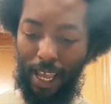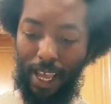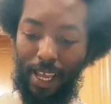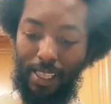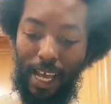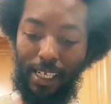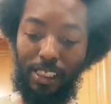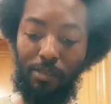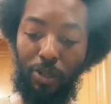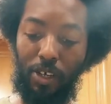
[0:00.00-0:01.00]
and that the
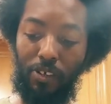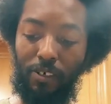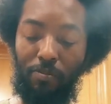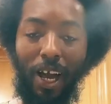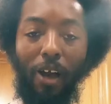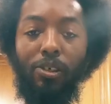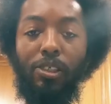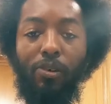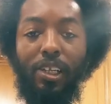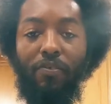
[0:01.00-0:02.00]
spirit of power
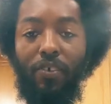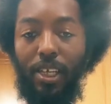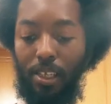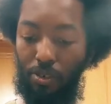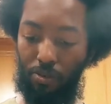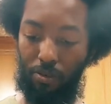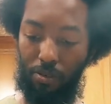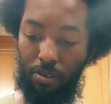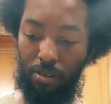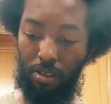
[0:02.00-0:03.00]
dwelleth in you?
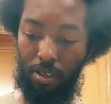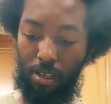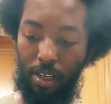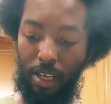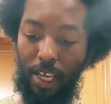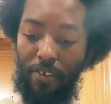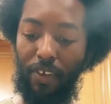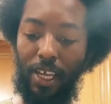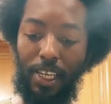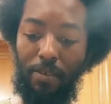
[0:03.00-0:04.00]
If
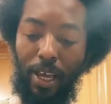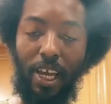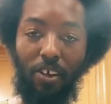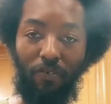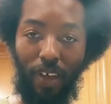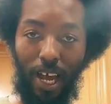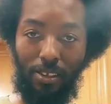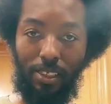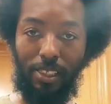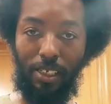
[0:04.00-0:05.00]
any man
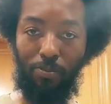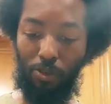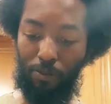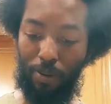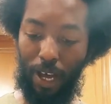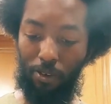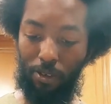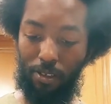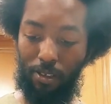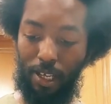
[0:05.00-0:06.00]
defile the temple of
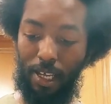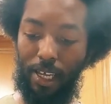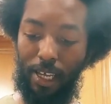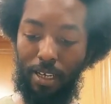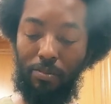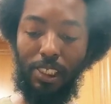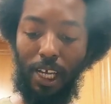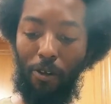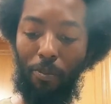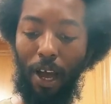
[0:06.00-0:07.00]
power, him
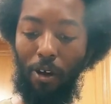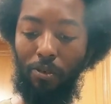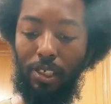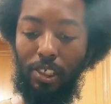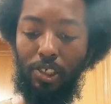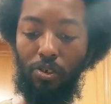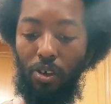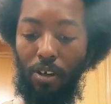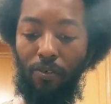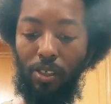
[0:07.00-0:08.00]
shall power
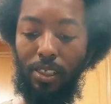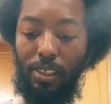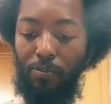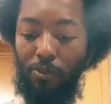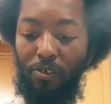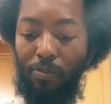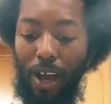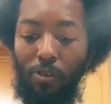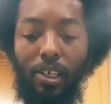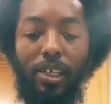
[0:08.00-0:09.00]
destroy, for the temple of
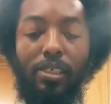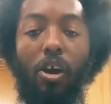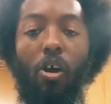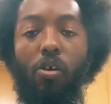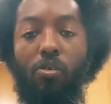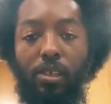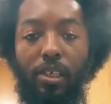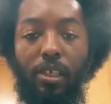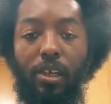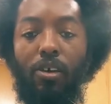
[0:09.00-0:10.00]
power is
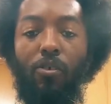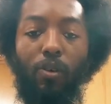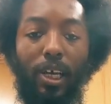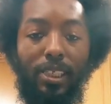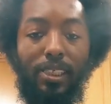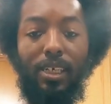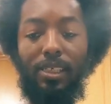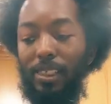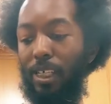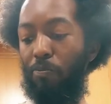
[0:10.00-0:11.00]
holy,
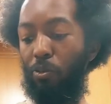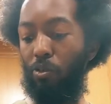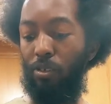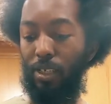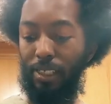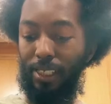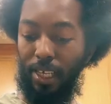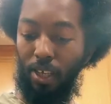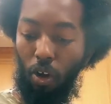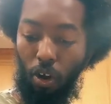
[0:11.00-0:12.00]
which temple
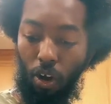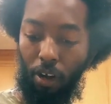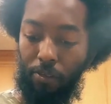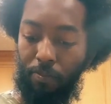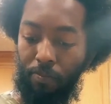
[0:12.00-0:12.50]
ye are.